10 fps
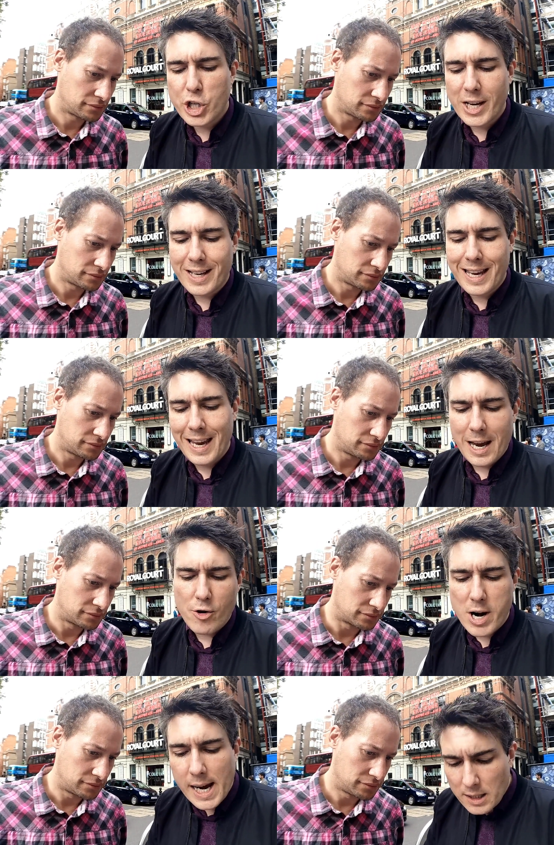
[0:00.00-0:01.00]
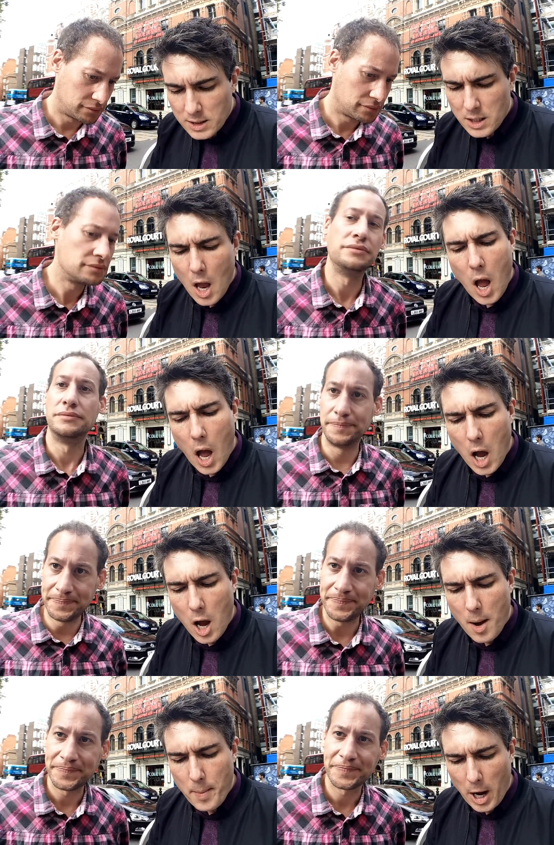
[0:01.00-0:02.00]
Speaker 1: Shakiry
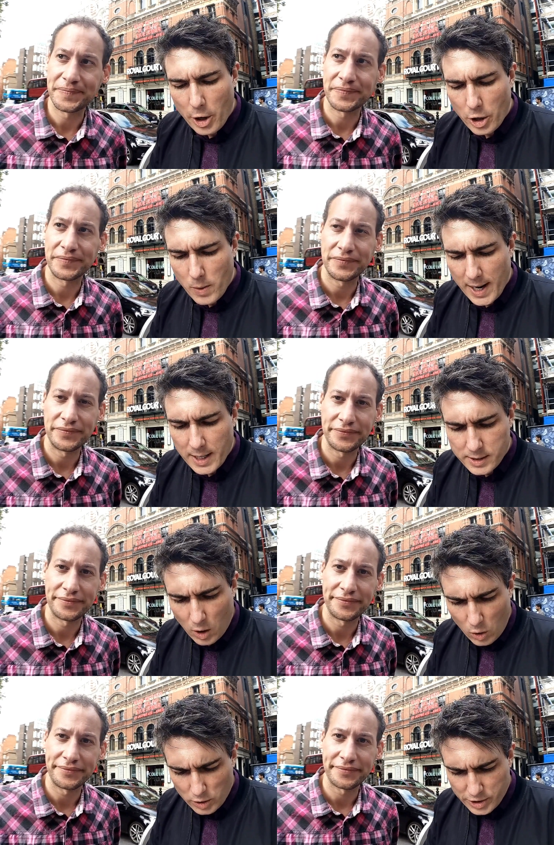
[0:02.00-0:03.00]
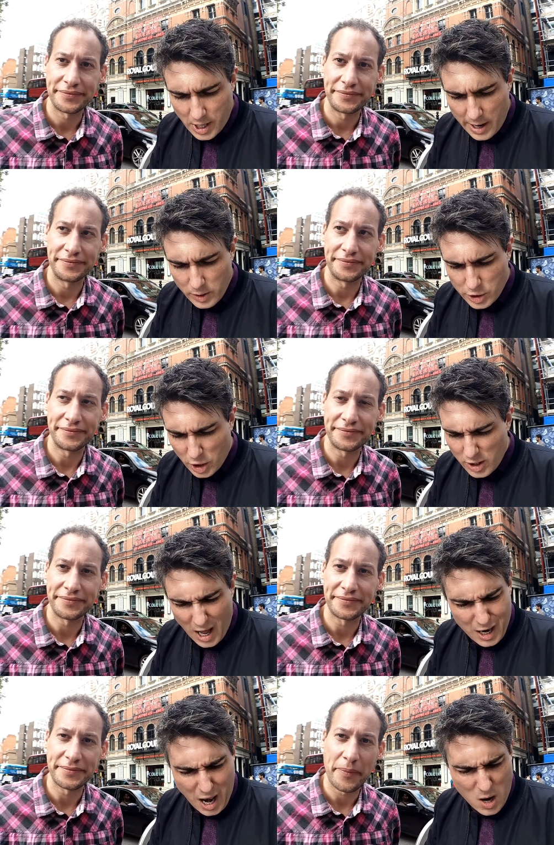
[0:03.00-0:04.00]
um, who has also
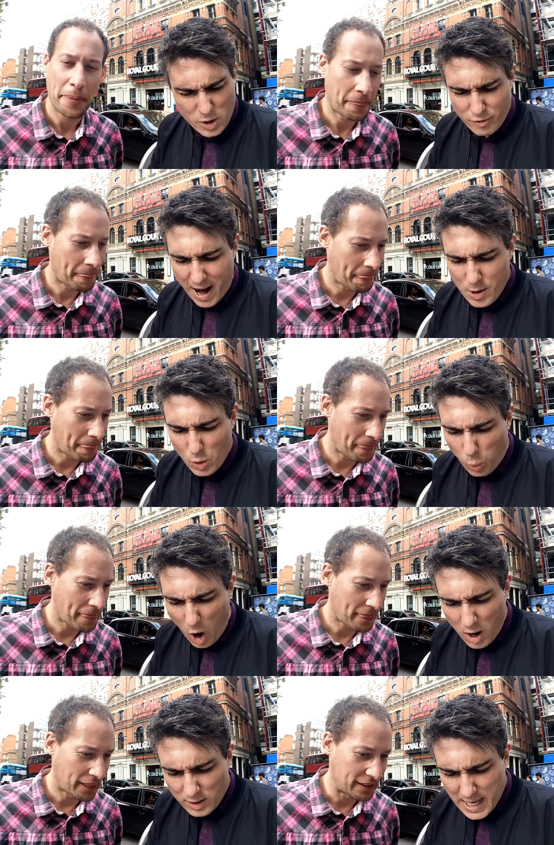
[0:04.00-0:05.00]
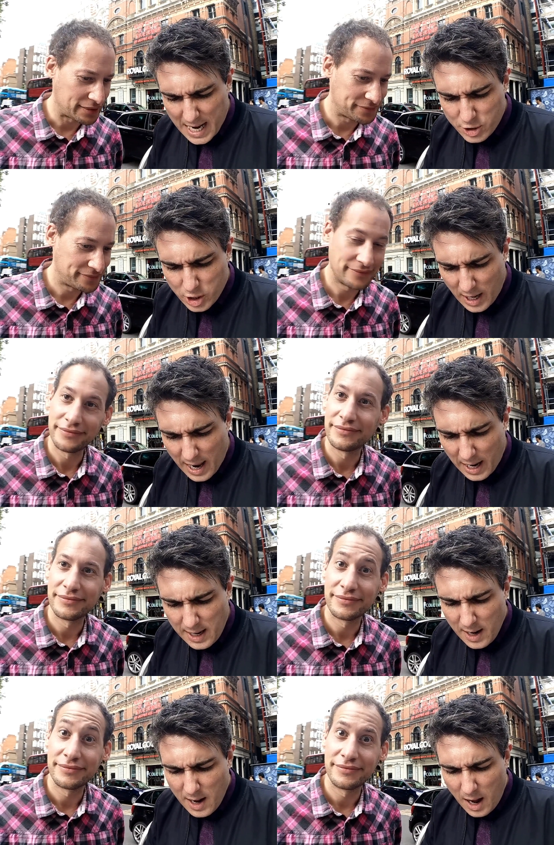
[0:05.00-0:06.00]
done a load around the world
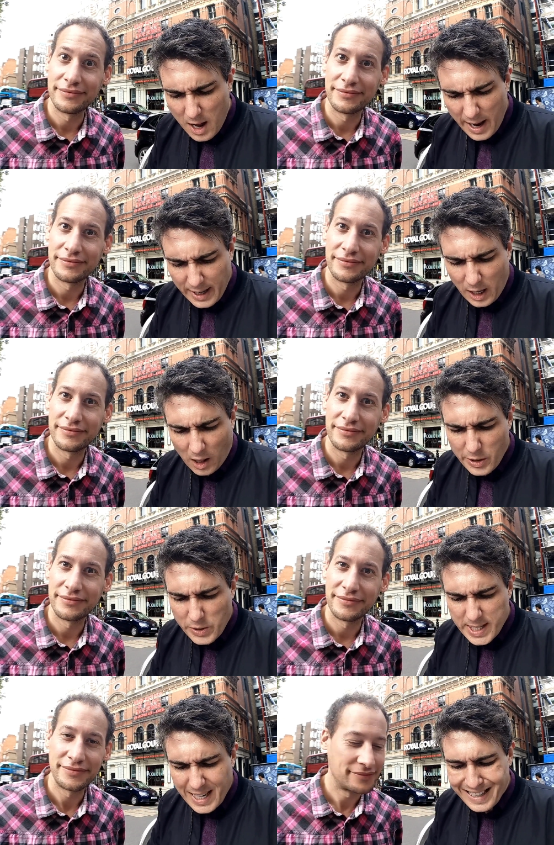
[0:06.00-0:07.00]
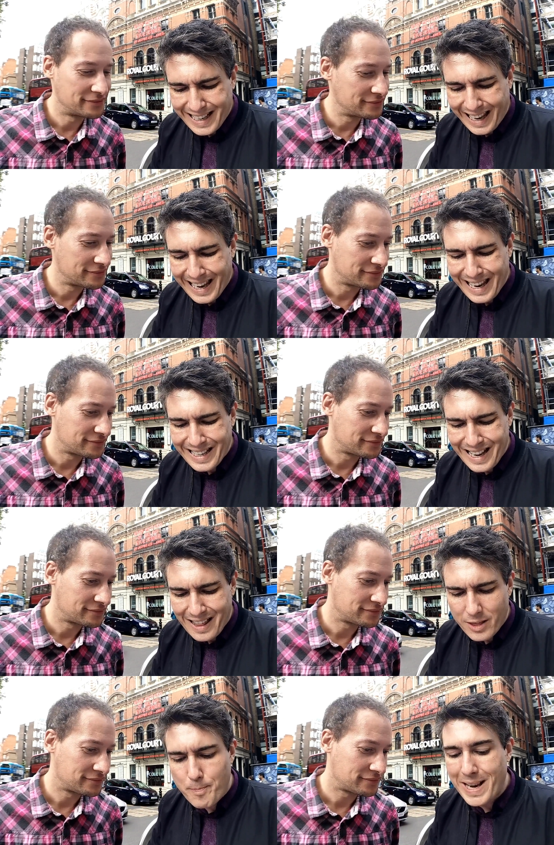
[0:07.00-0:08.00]
actually. Uh, including
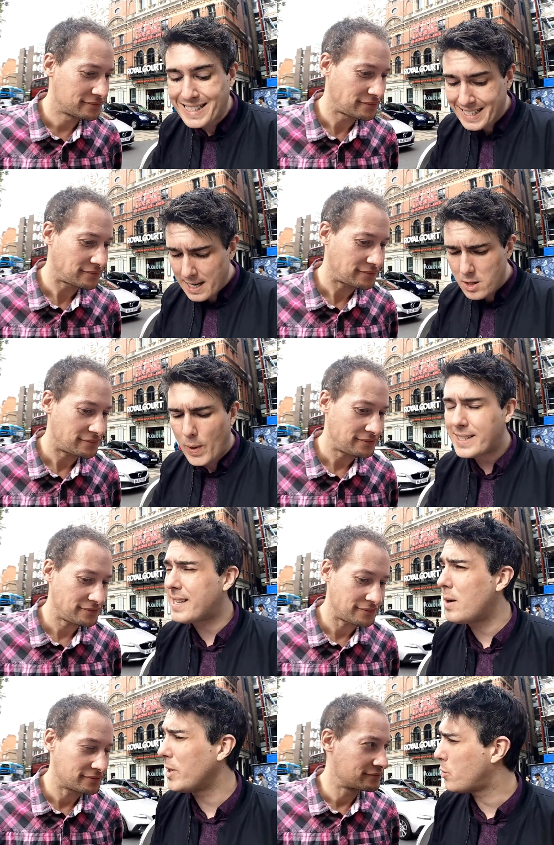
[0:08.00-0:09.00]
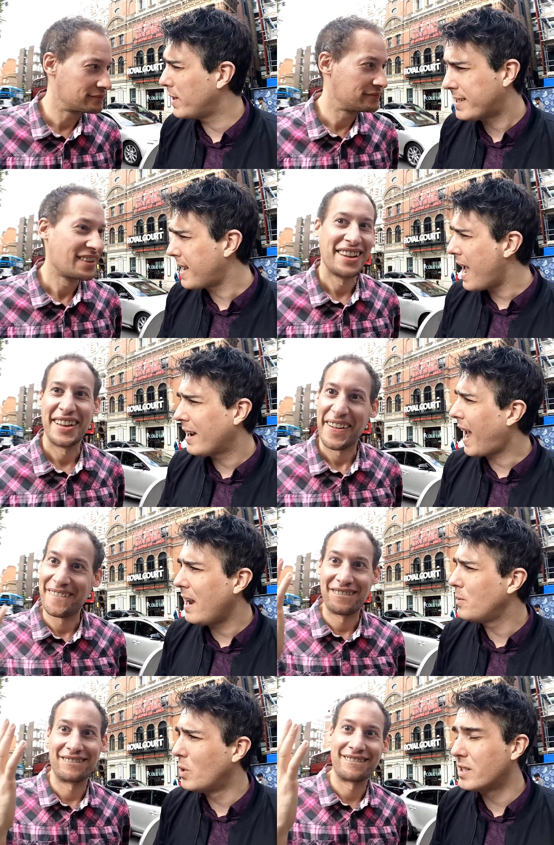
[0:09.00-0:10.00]
in Misty in the West End, which for the set
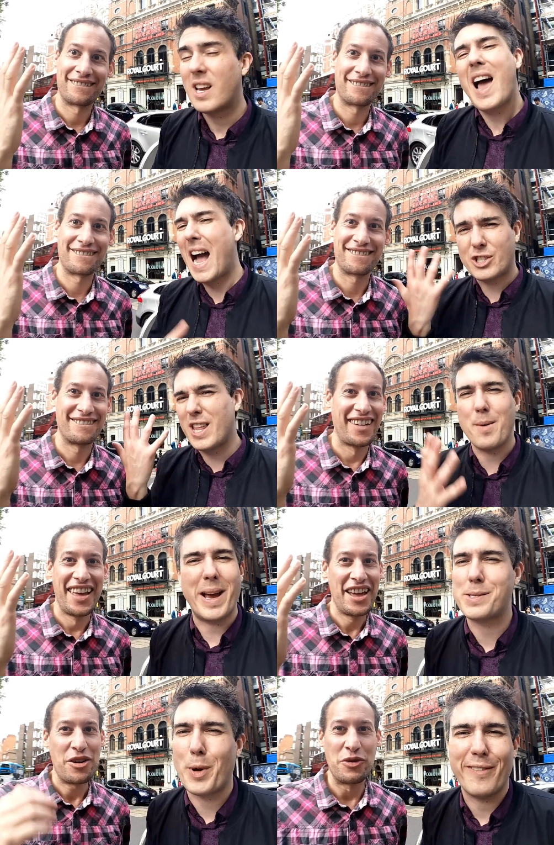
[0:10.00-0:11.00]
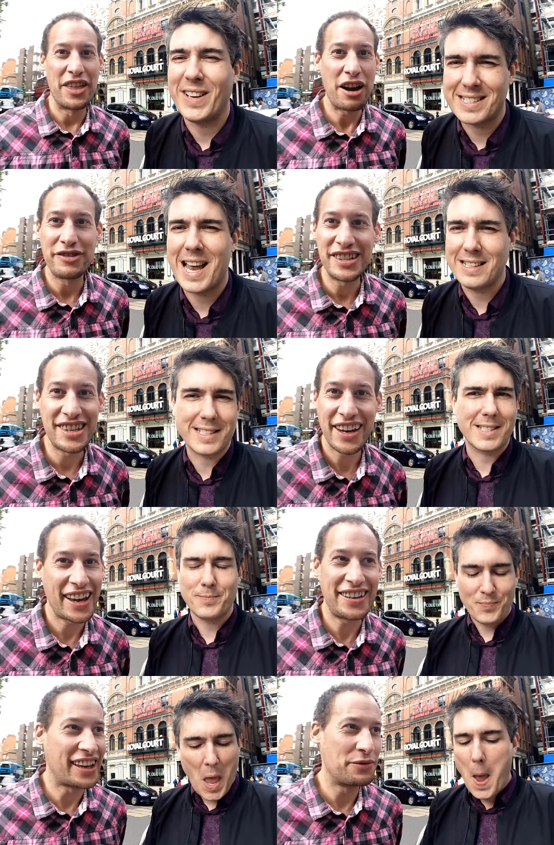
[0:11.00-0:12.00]
again was actually that makes perfect with our sense.
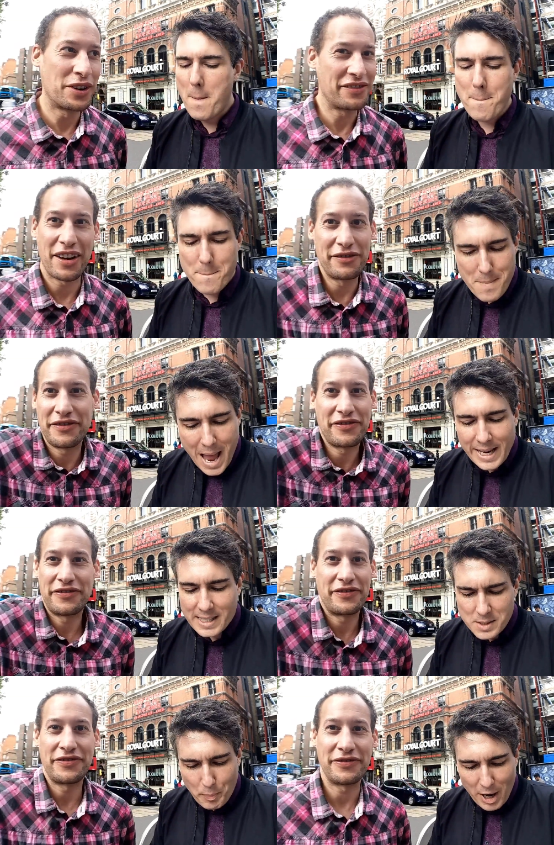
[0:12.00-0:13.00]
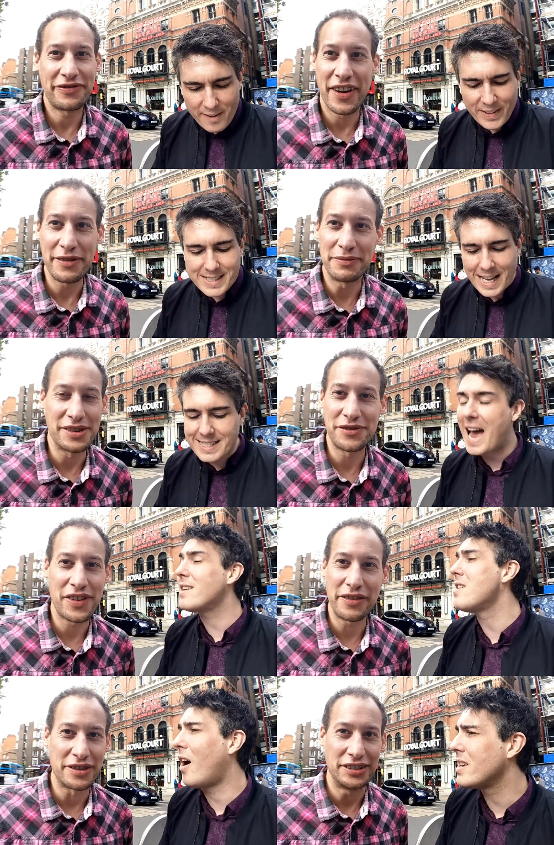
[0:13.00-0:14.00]
With Kenny, one of our makes perfect sense,
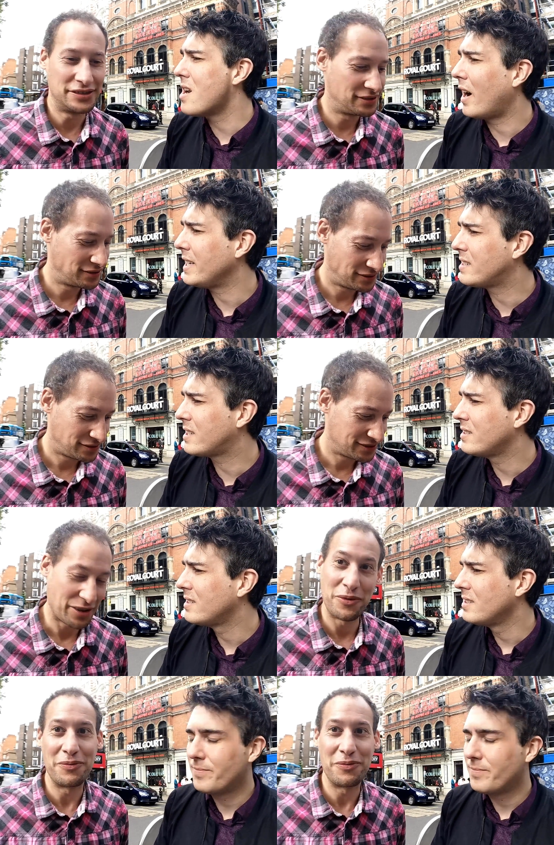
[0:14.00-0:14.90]
and favourite. Nine Night.